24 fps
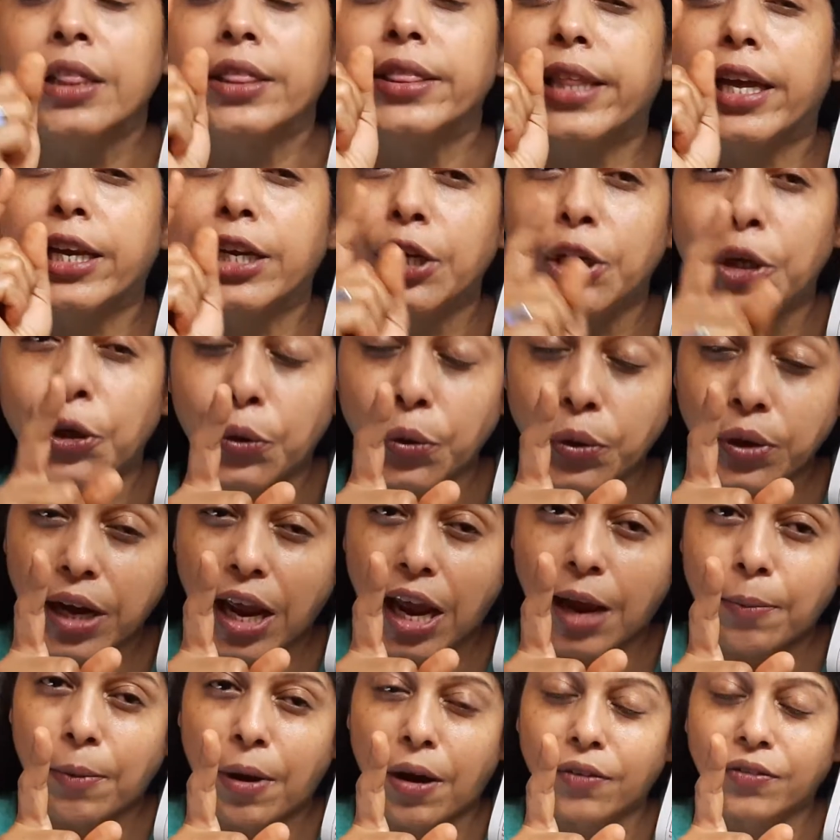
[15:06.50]
the new
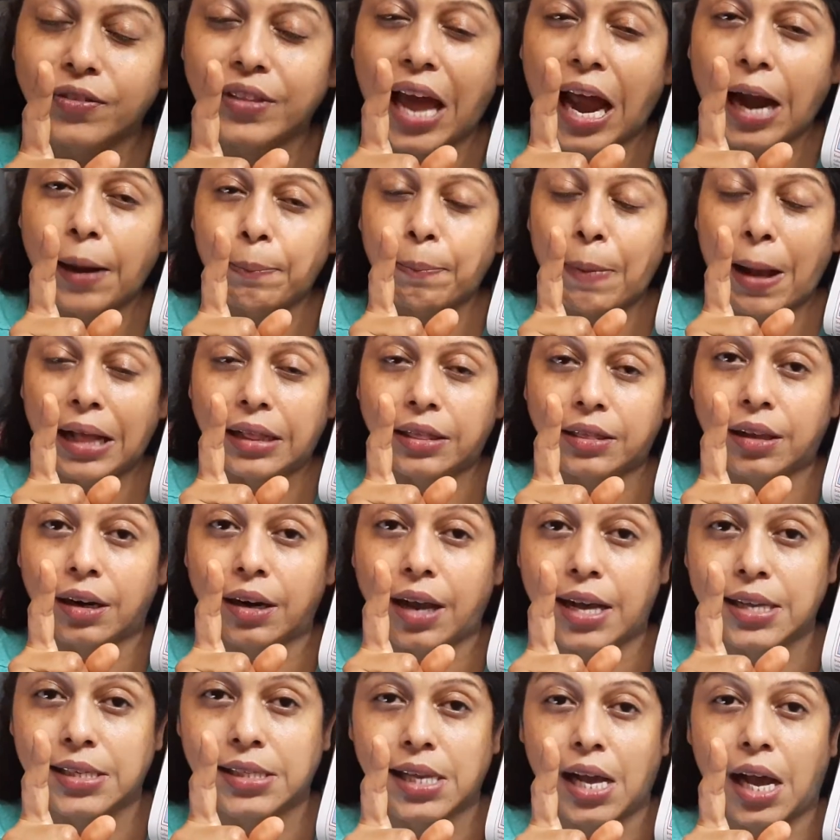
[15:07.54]
name of that
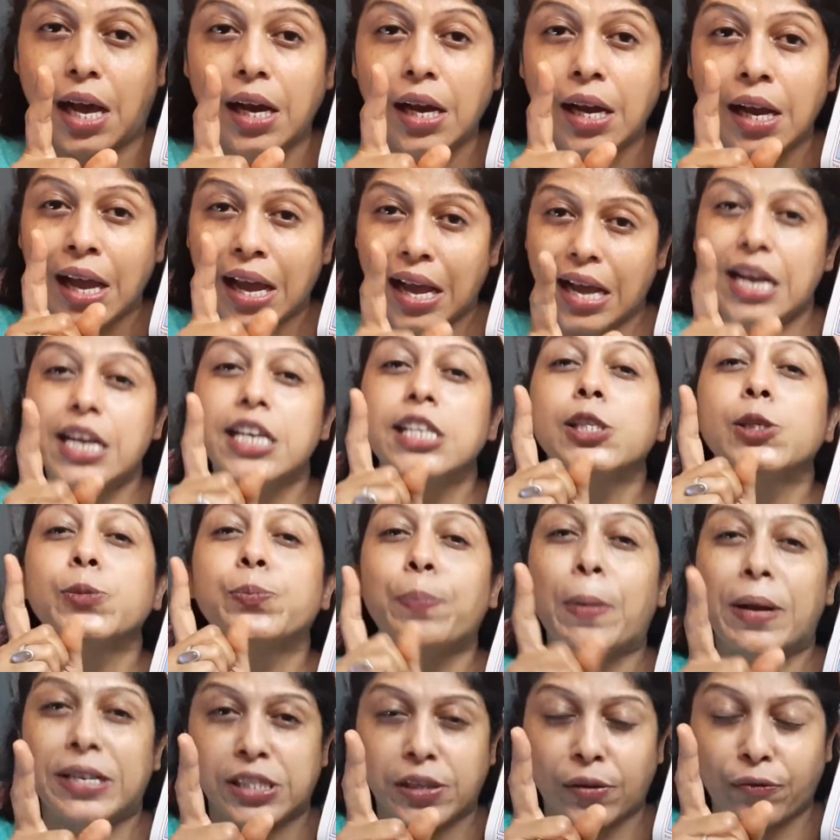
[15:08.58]
Panthalassa is
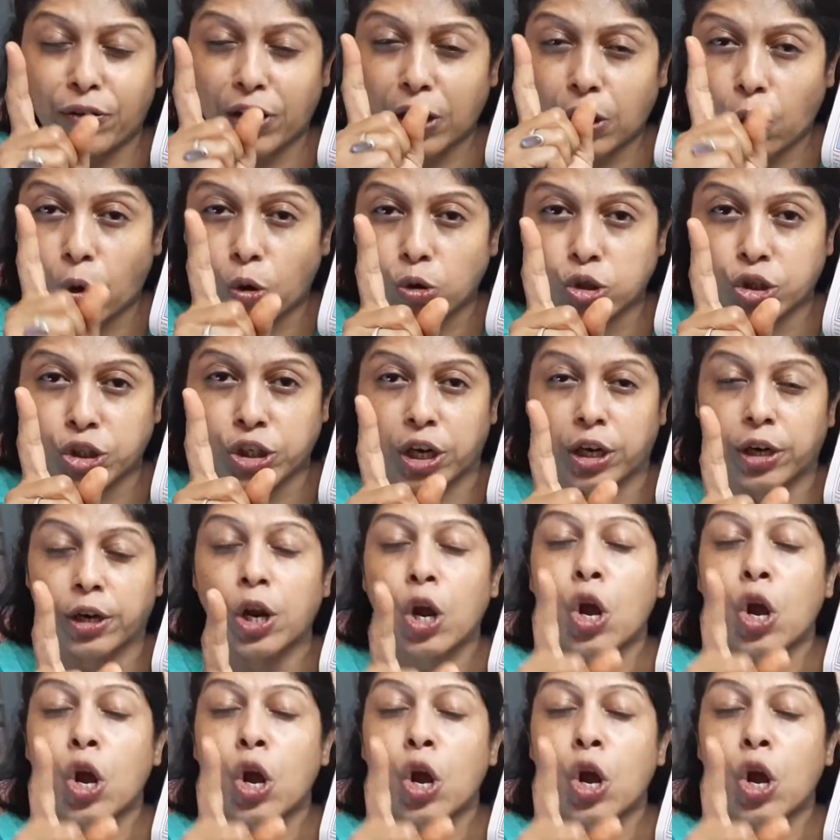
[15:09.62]
Pacific Ocean.